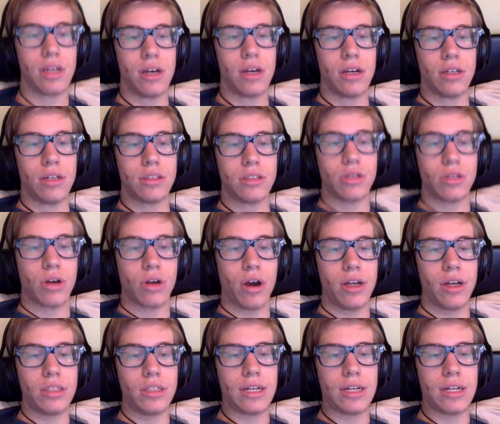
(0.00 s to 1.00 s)
So
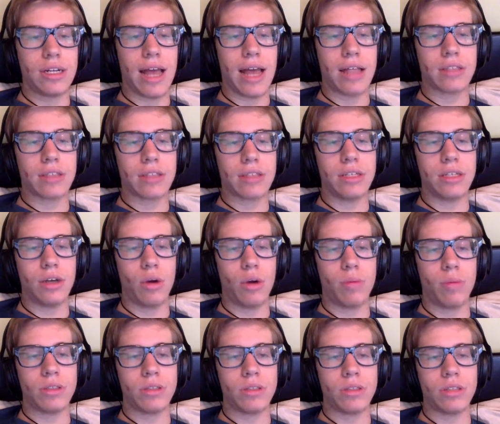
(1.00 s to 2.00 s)
Guardians of the Galaxy
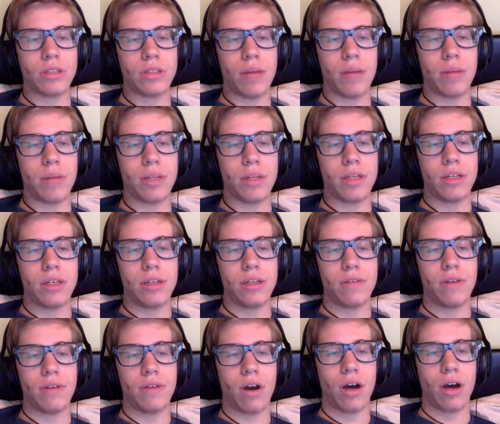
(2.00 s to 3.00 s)
opened, I
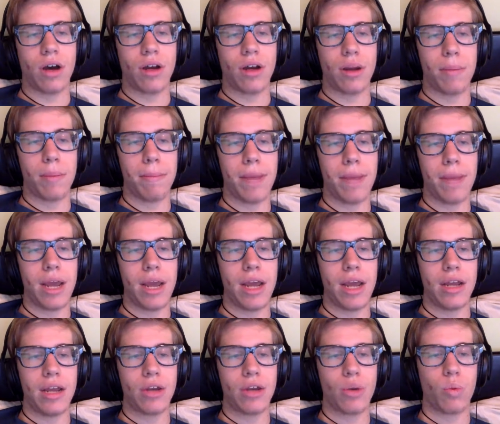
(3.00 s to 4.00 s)
believe, on
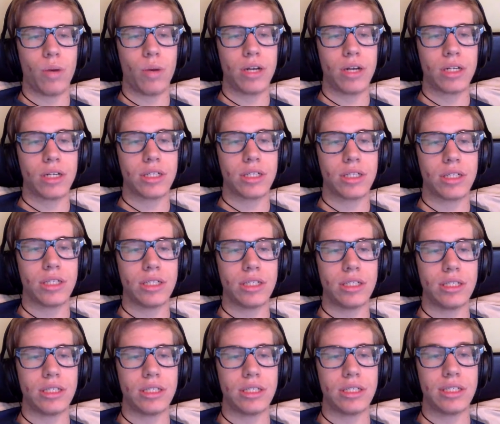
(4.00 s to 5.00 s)
May
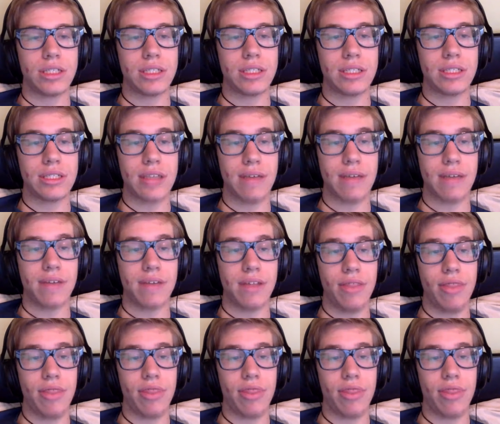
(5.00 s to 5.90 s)
27th.